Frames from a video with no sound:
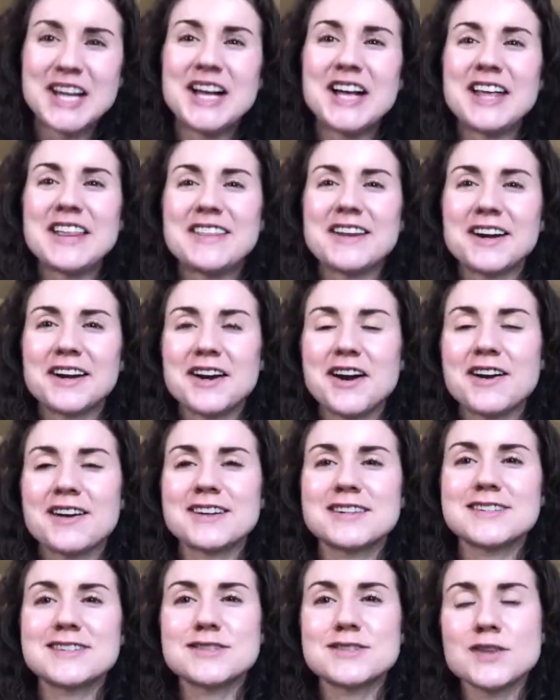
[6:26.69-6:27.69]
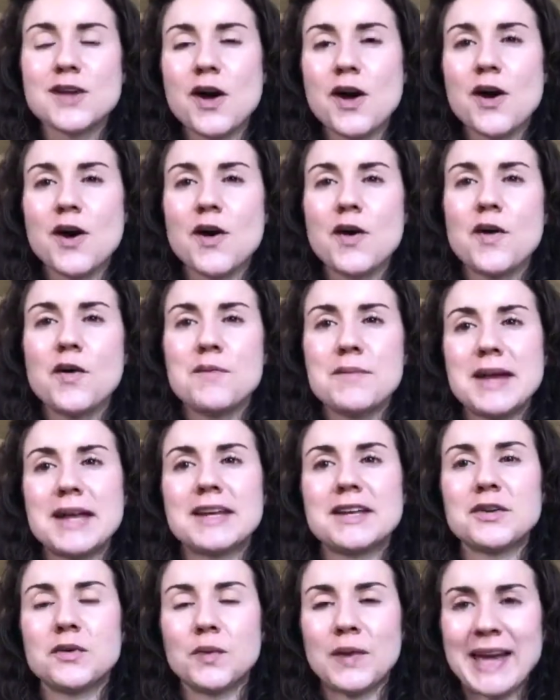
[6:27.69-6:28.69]
There are so
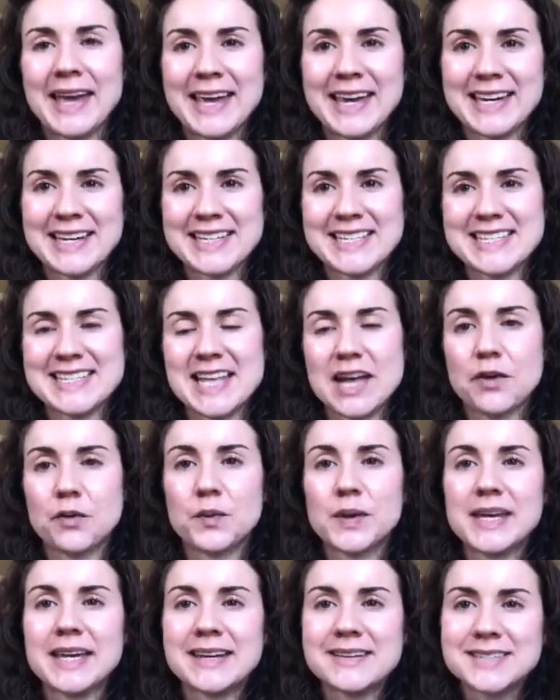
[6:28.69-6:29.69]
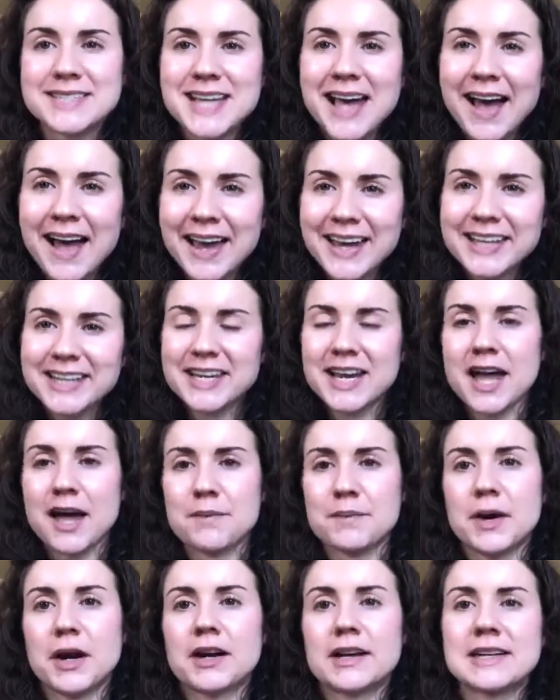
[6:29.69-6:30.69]
many ways that we can tighten up
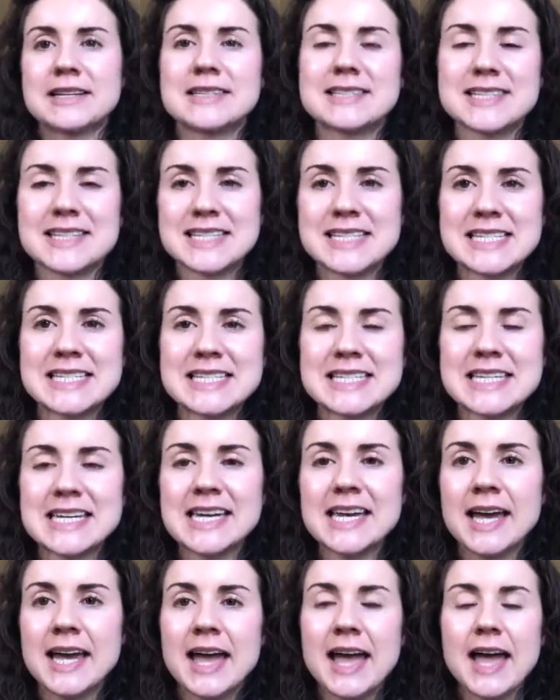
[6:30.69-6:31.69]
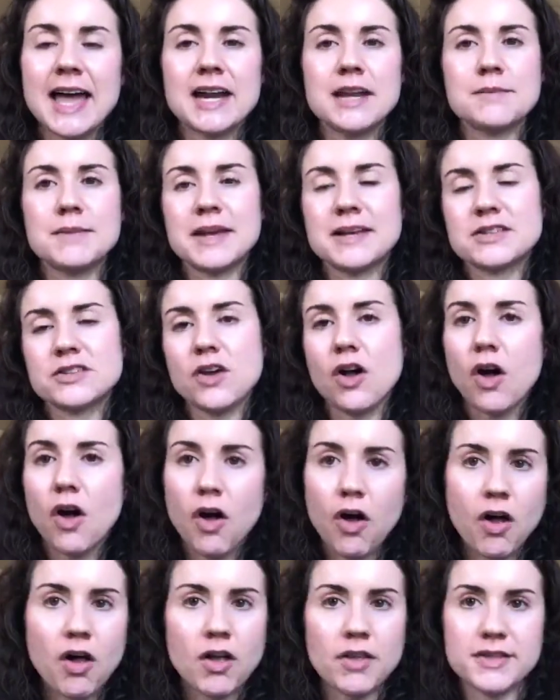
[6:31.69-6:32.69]
our consistency, and it makes
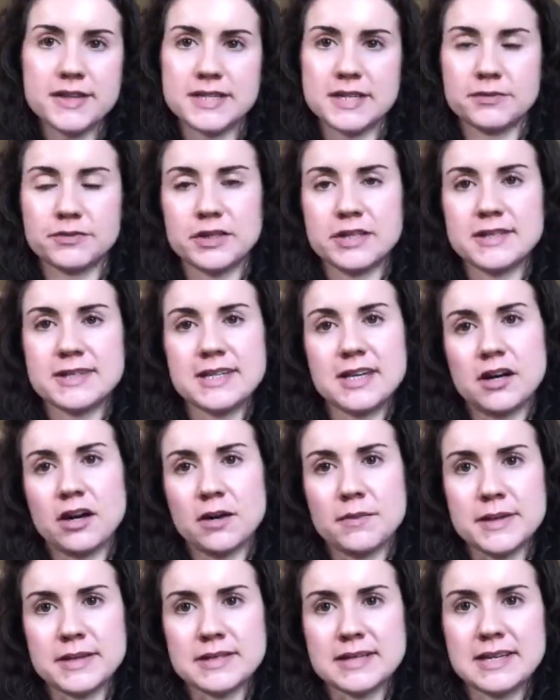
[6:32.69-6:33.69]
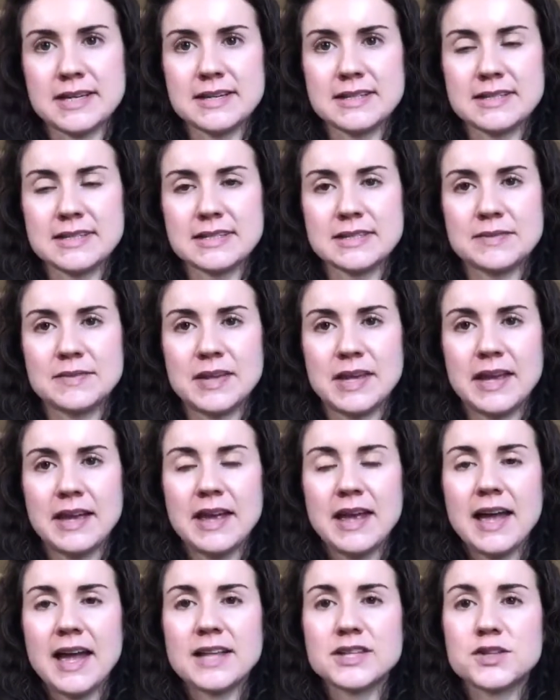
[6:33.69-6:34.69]
all the difference in our business.
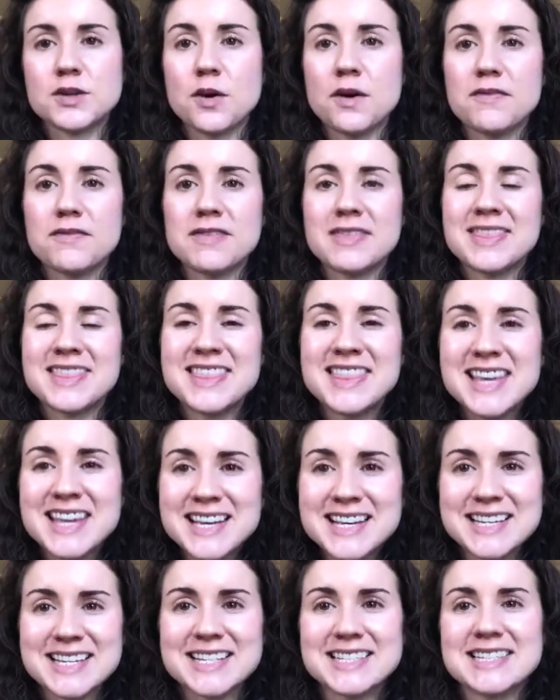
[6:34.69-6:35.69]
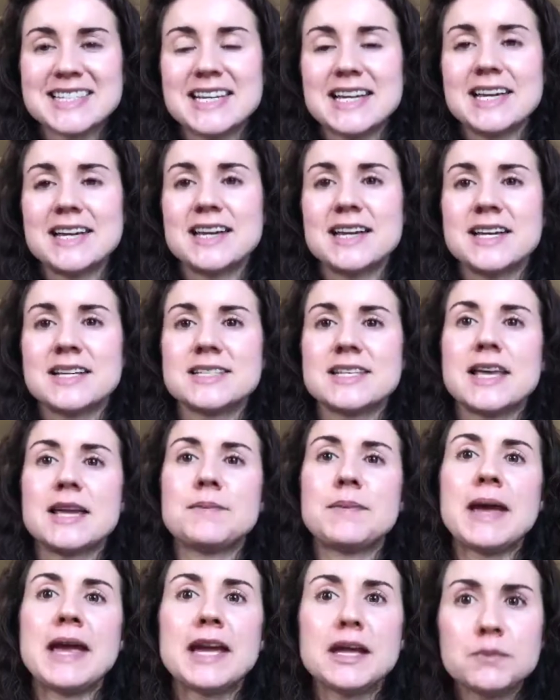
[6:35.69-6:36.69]
And so if this is a
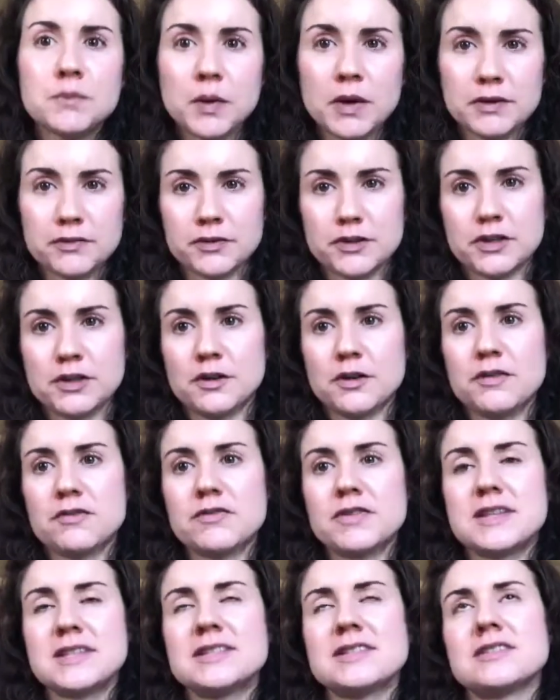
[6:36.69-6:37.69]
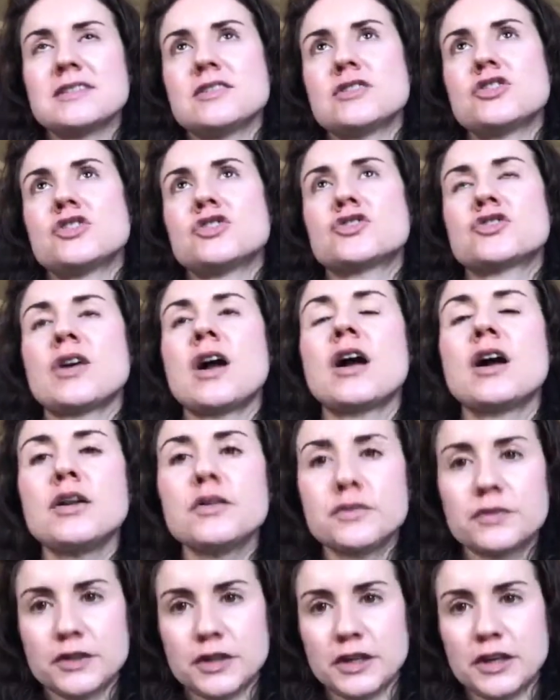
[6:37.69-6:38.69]
pain point for you, if this is a struggle
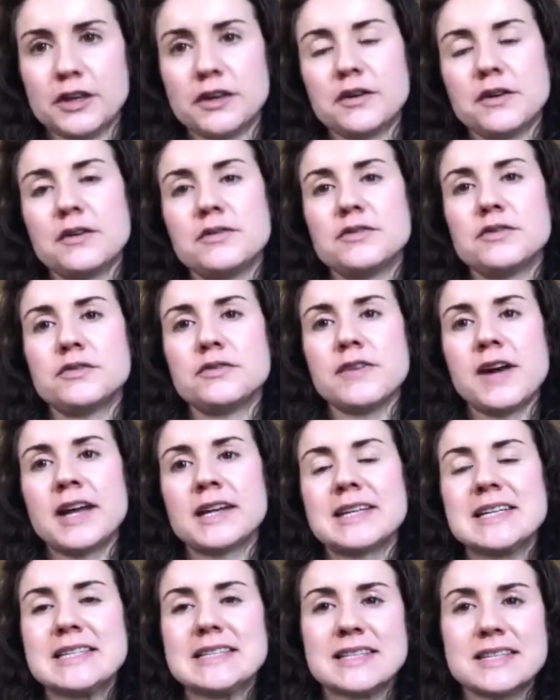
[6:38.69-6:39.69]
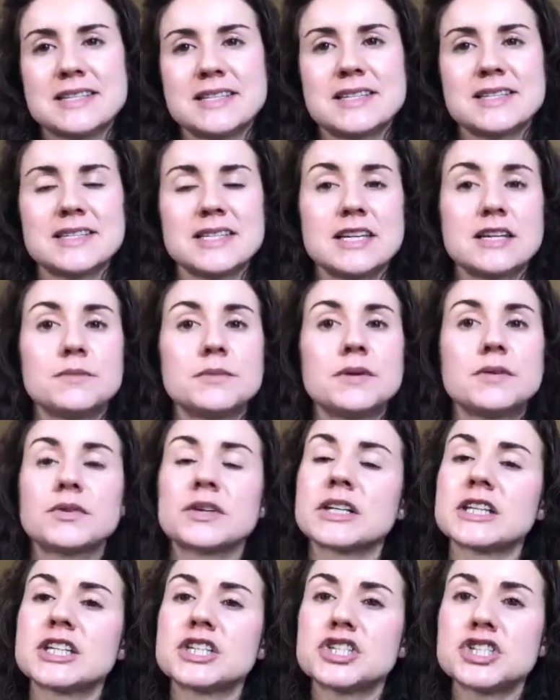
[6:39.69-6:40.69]
for you, if you find consistency to be
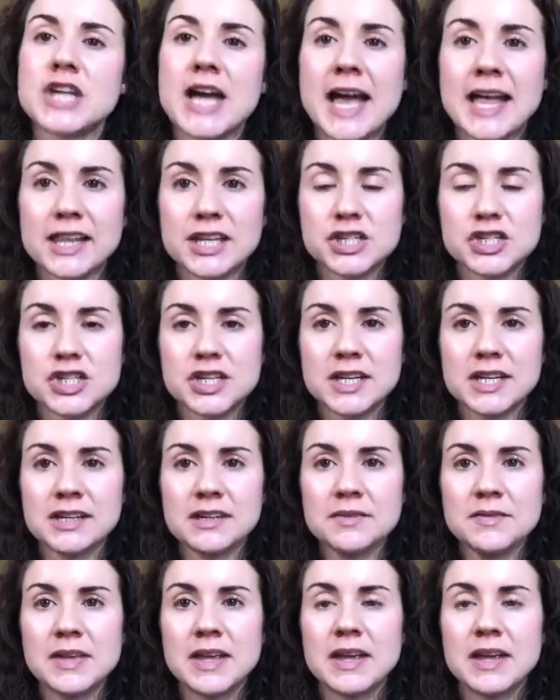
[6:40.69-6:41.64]
really challenging,